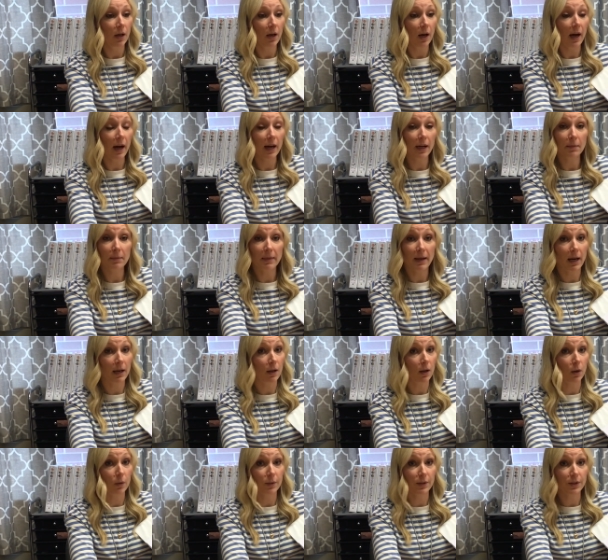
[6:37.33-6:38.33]
I'm not
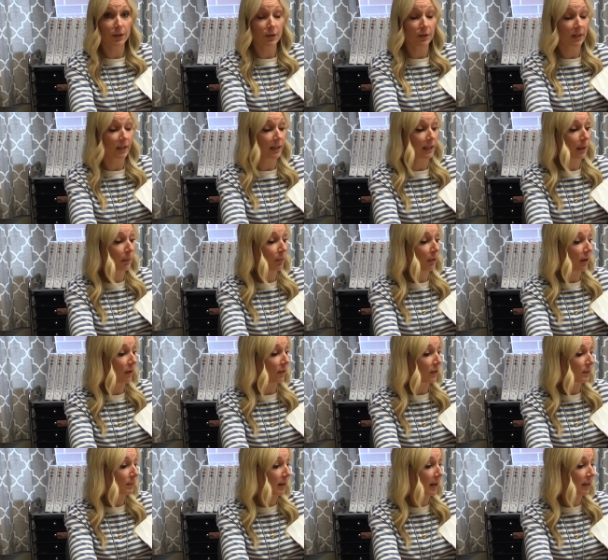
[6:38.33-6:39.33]
always using that
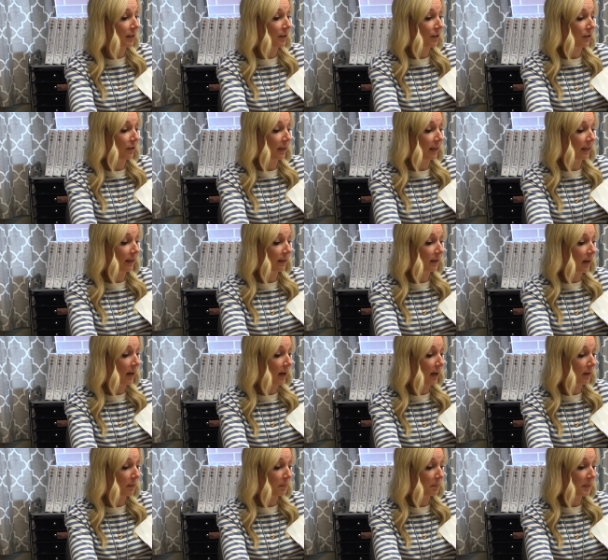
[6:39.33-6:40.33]
progress monitoring
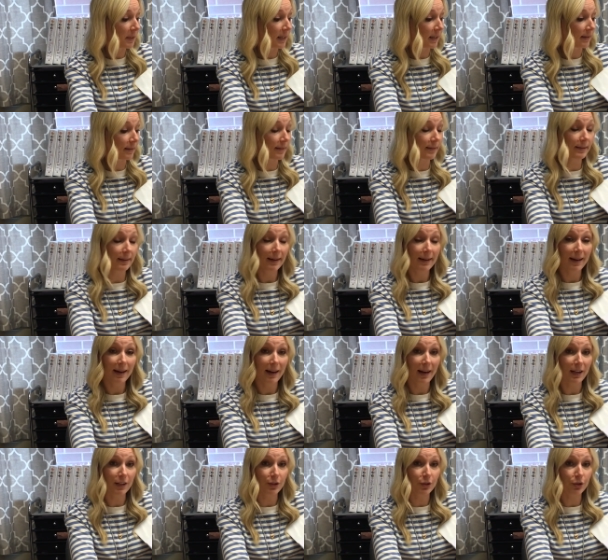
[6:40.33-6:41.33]
piece.
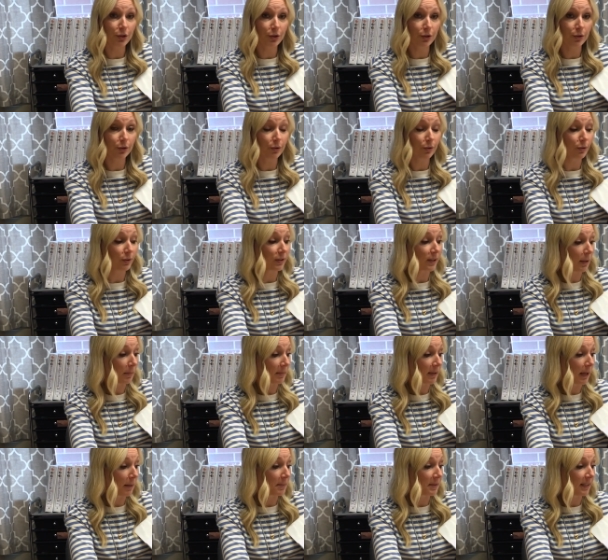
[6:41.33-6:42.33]
I do
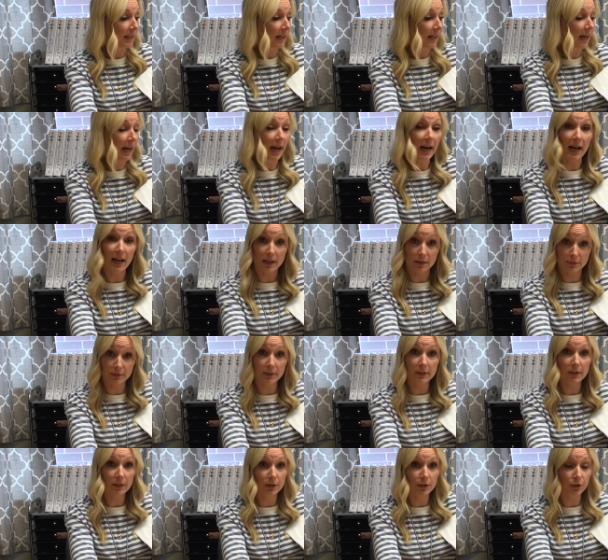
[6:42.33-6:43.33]
sometimes, and I have
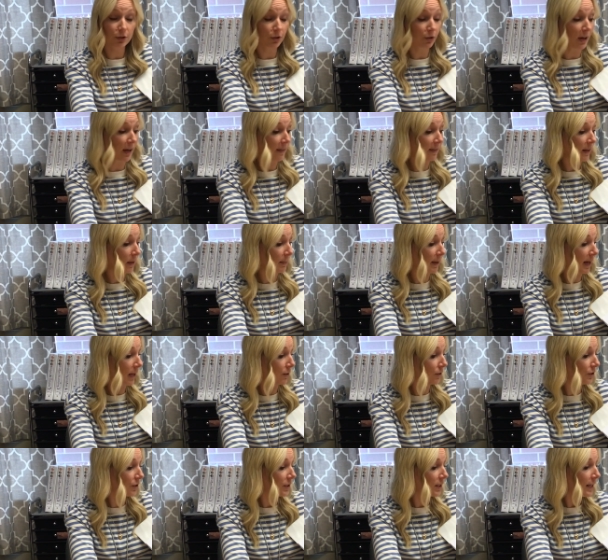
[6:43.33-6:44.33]
tried them
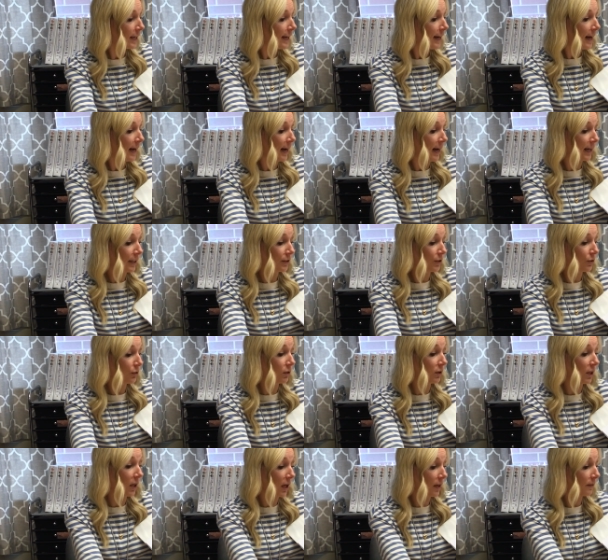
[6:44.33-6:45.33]
out. I do
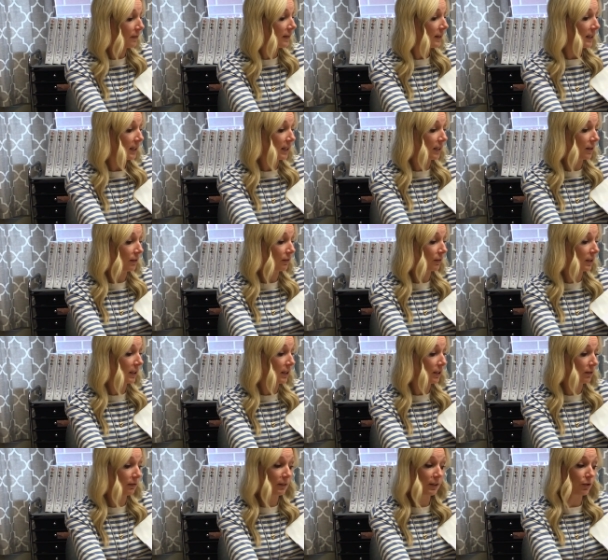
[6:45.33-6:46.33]
love the
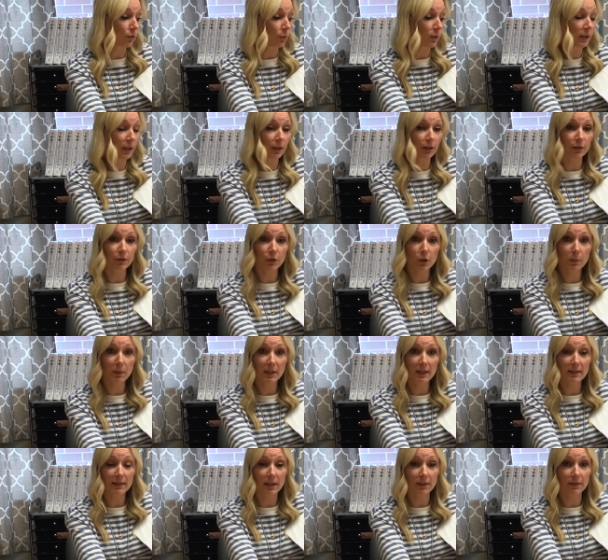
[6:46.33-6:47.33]
individual interview
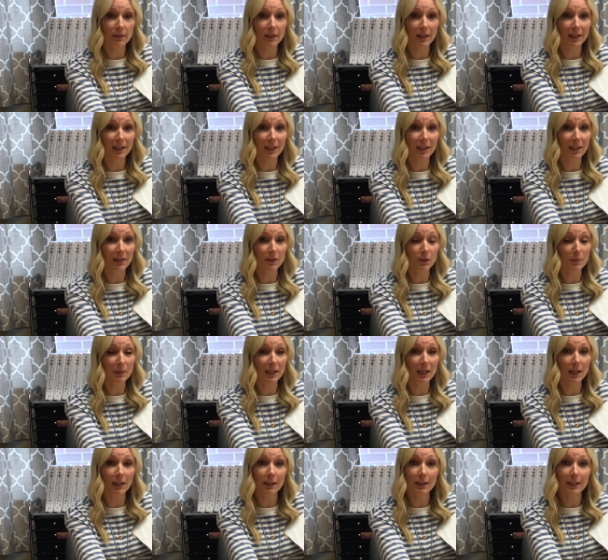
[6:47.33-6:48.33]
piece. I feel like it gives me
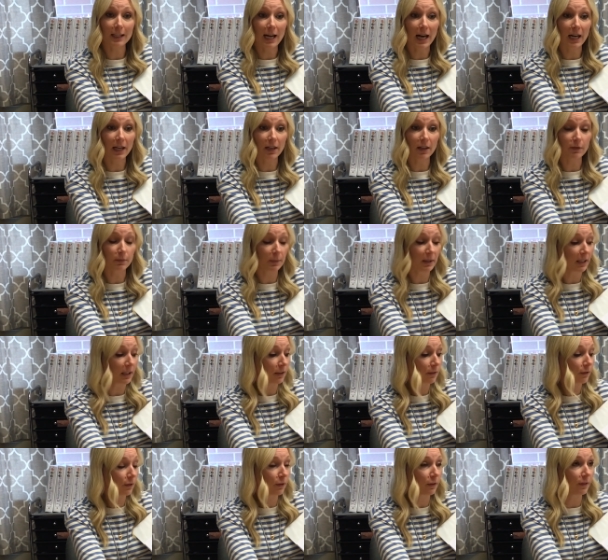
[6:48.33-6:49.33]
a lot of
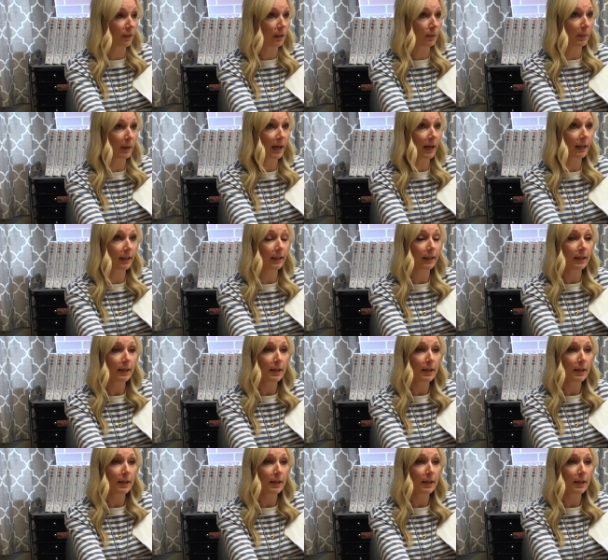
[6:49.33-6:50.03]
meaningful feedback,